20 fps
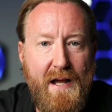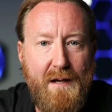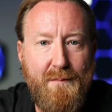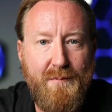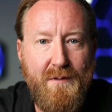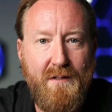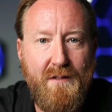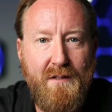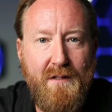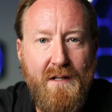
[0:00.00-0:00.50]

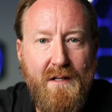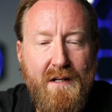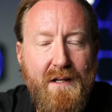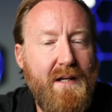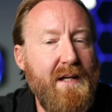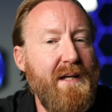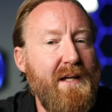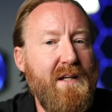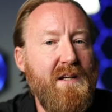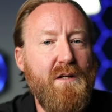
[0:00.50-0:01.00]
happened
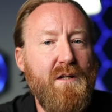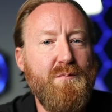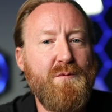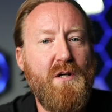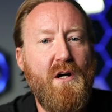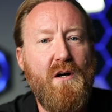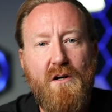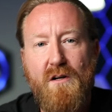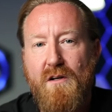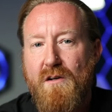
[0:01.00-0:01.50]
he ended up
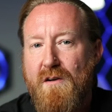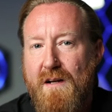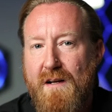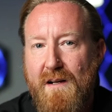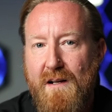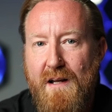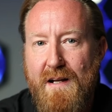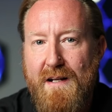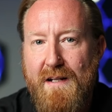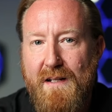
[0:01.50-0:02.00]
talking her out
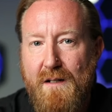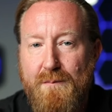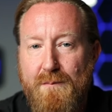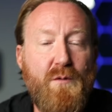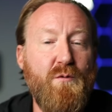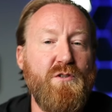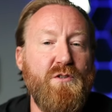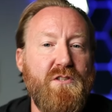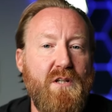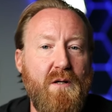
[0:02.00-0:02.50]
of liking him.
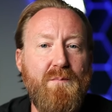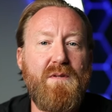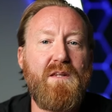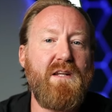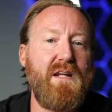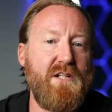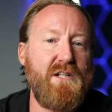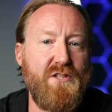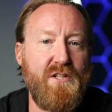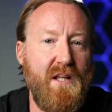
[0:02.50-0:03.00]
There was
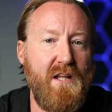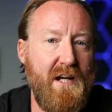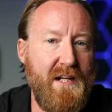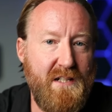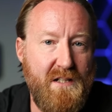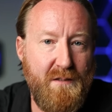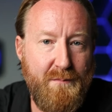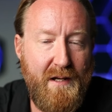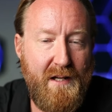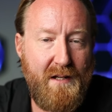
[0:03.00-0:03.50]
something that she
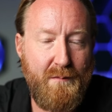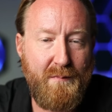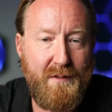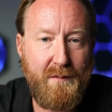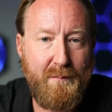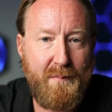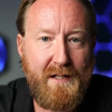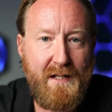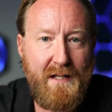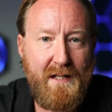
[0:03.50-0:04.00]
liked about him in
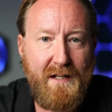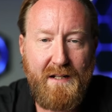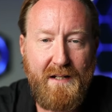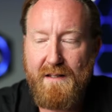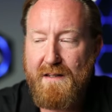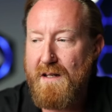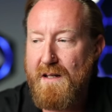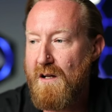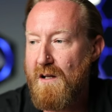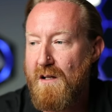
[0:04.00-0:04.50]
the beginning,
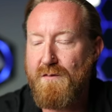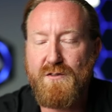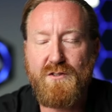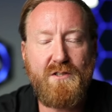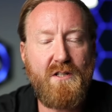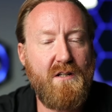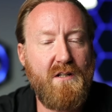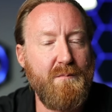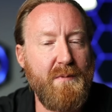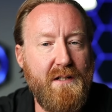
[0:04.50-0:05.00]
and then all of a
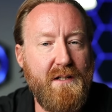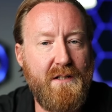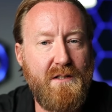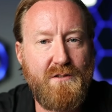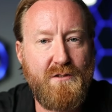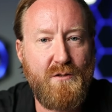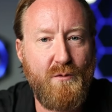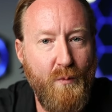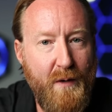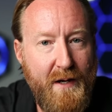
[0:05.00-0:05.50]
sudden,
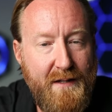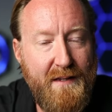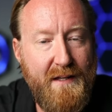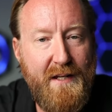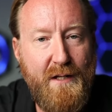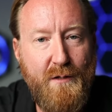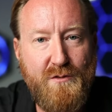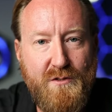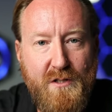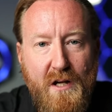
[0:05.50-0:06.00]
because the way
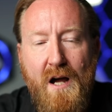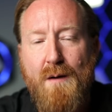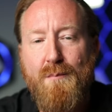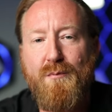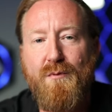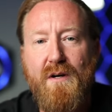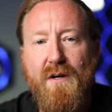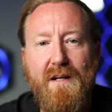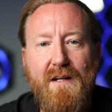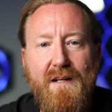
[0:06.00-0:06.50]
that he was
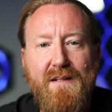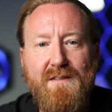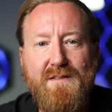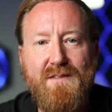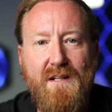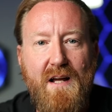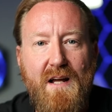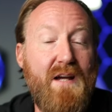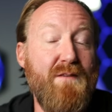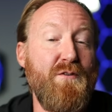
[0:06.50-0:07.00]
operating in
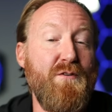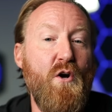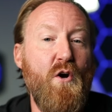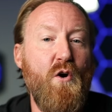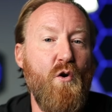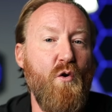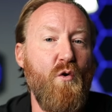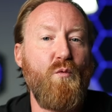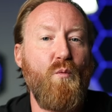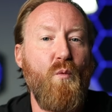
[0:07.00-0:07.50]
his life
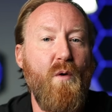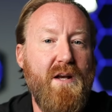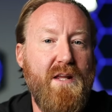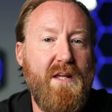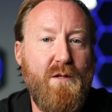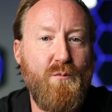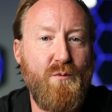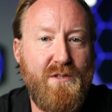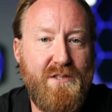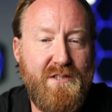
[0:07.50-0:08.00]
or what
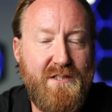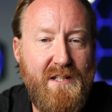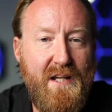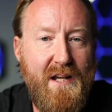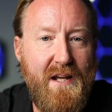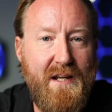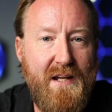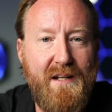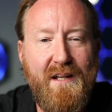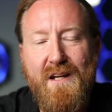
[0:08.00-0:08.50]
he was
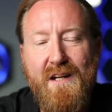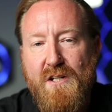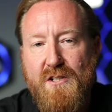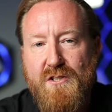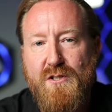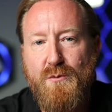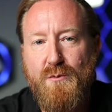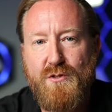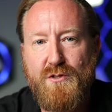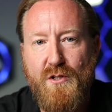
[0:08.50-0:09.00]
saying,
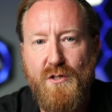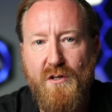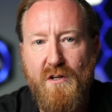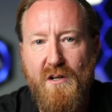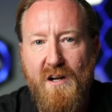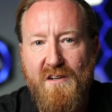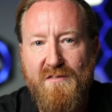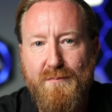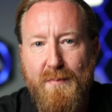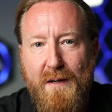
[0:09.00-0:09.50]
she was turned
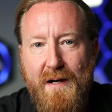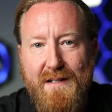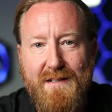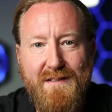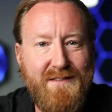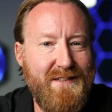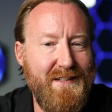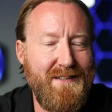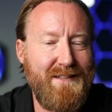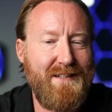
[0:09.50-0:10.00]
off by it
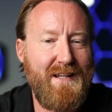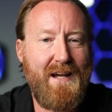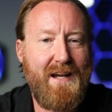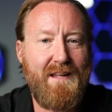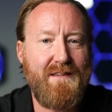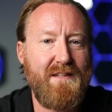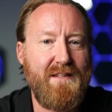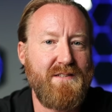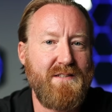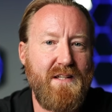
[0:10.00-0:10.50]
and said, Yeah,
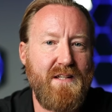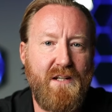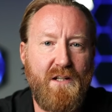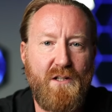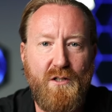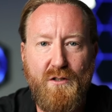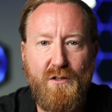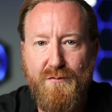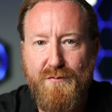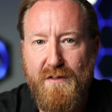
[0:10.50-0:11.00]
this ain't a
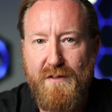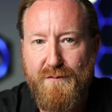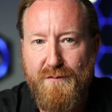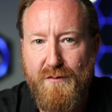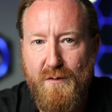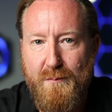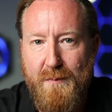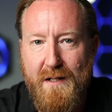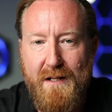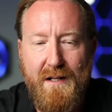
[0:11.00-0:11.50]
good fit
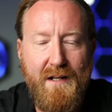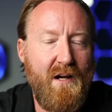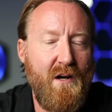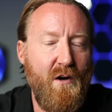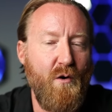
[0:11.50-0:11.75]
for me,